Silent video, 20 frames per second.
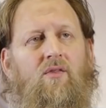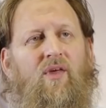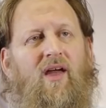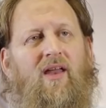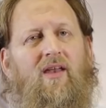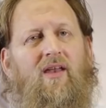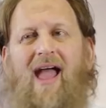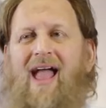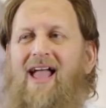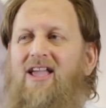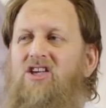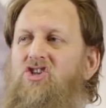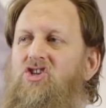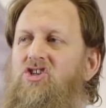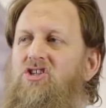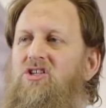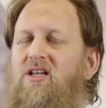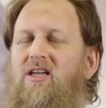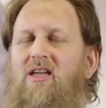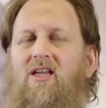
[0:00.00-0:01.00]
that
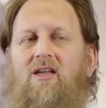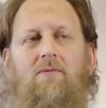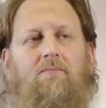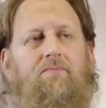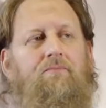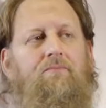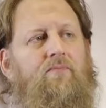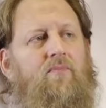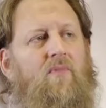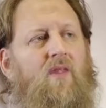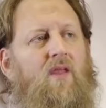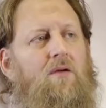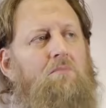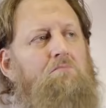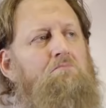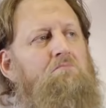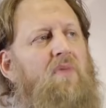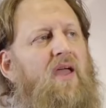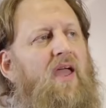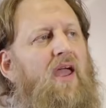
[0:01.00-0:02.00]
actually
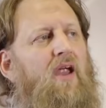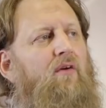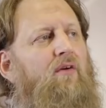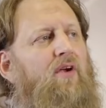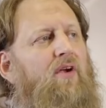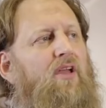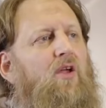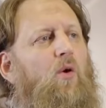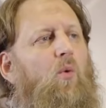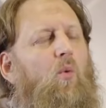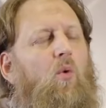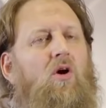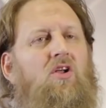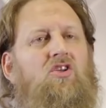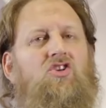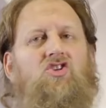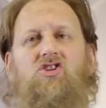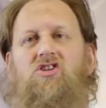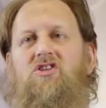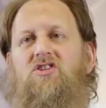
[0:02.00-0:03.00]
Mary,
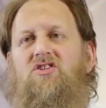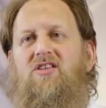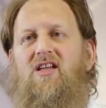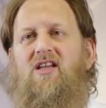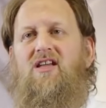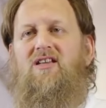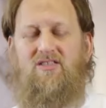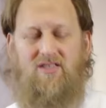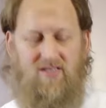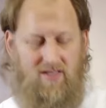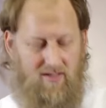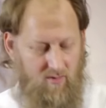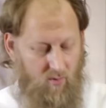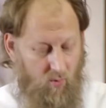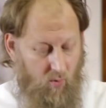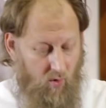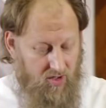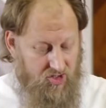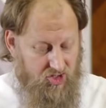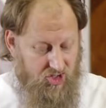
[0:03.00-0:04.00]
what she
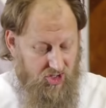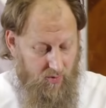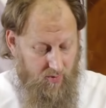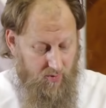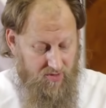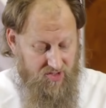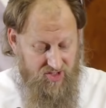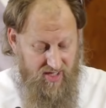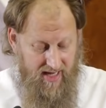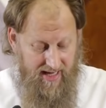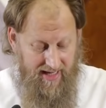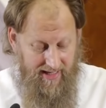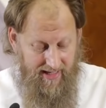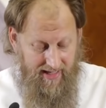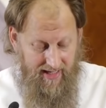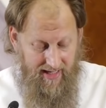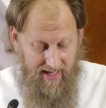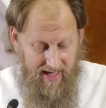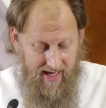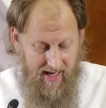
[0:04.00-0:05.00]
was
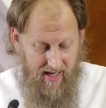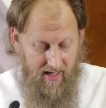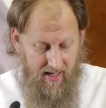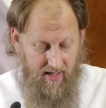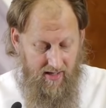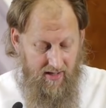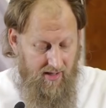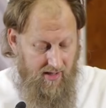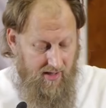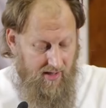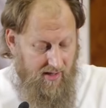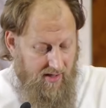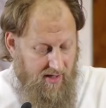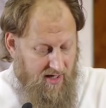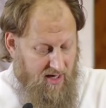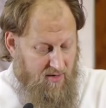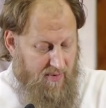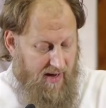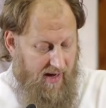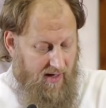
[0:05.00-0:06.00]
saying here
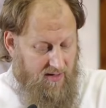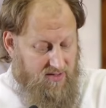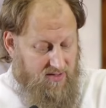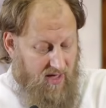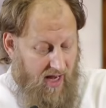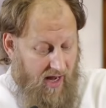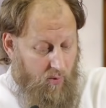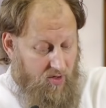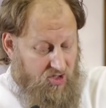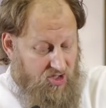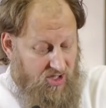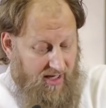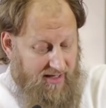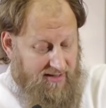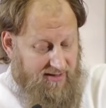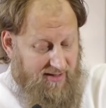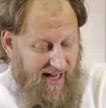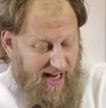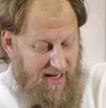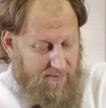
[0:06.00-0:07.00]
about, I wish I
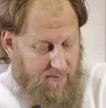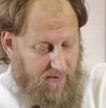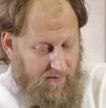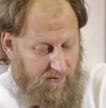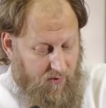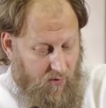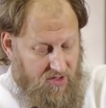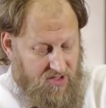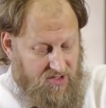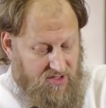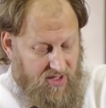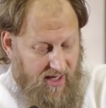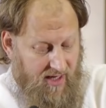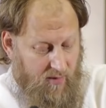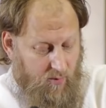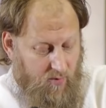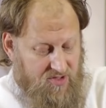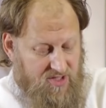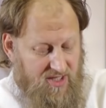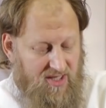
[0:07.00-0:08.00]
had died before this
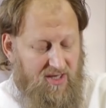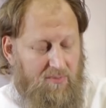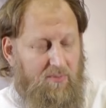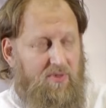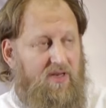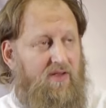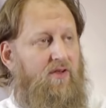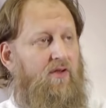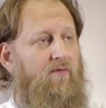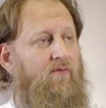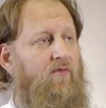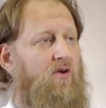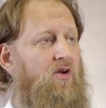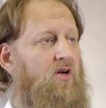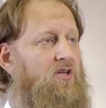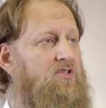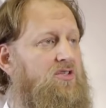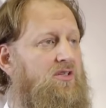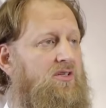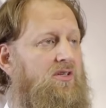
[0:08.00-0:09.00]
and was in oblivion
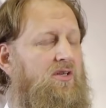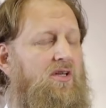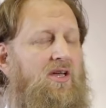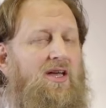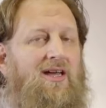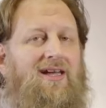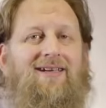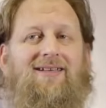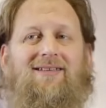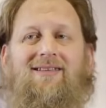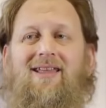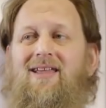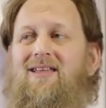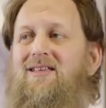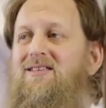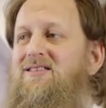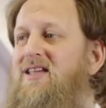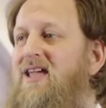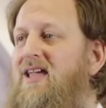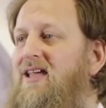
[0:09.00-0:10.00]
forgotten,
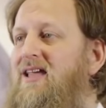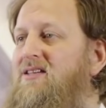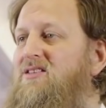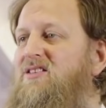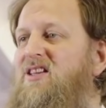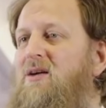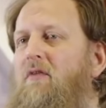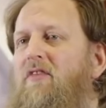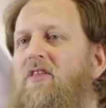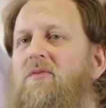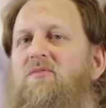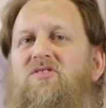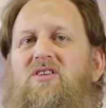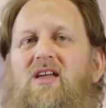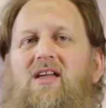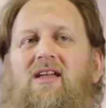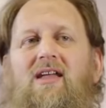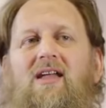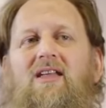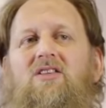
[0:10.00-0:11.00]
some of them
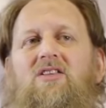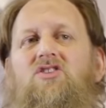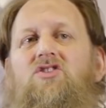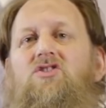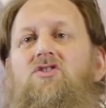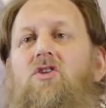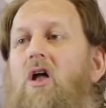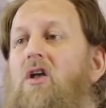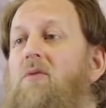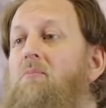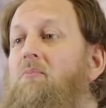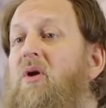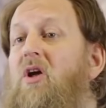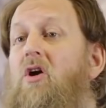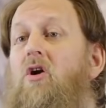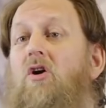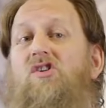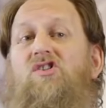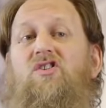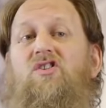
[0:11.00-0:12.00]
say it's not
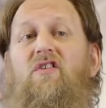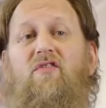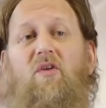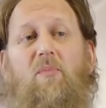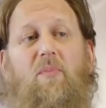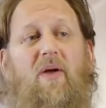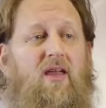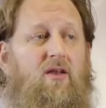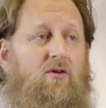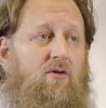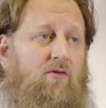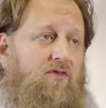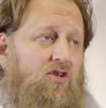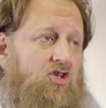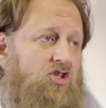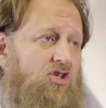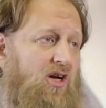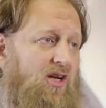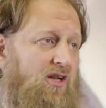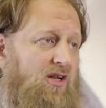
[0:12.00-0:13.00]
because of the pain of
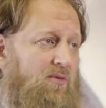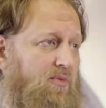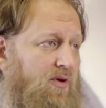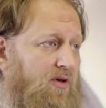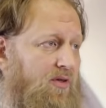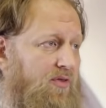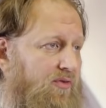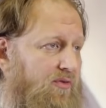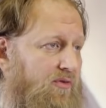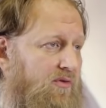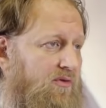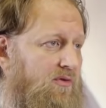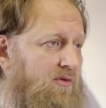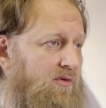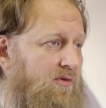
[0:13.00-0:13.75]
the childbirth,